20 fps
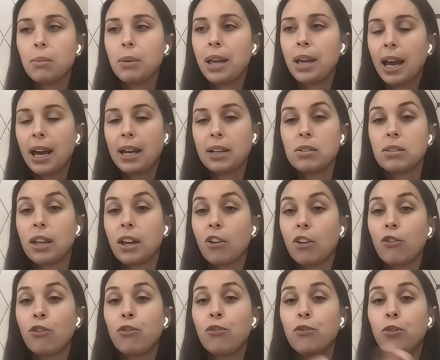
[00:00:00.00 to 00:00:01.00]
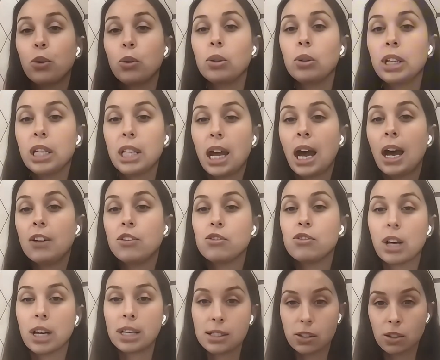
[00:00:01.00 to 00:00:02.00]
We had to like fully
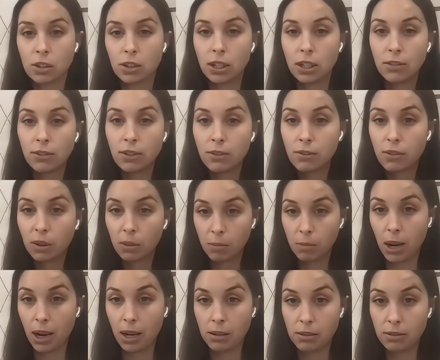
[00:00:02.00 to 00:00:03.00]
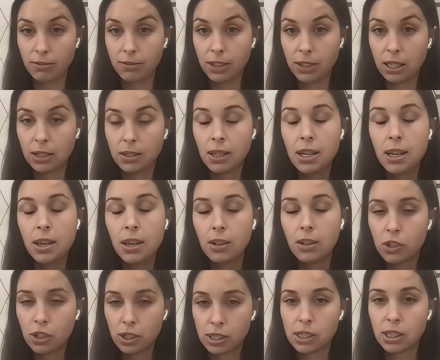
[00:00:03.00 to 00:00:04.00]
undress her, even for a bottle feed,
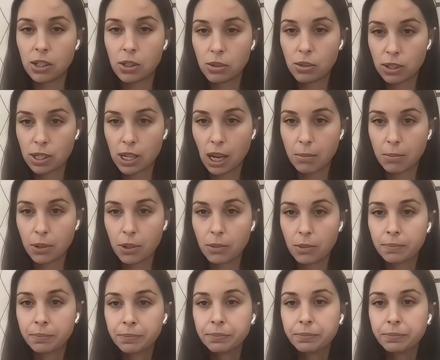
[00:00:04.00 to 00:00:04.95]
just into a diaper.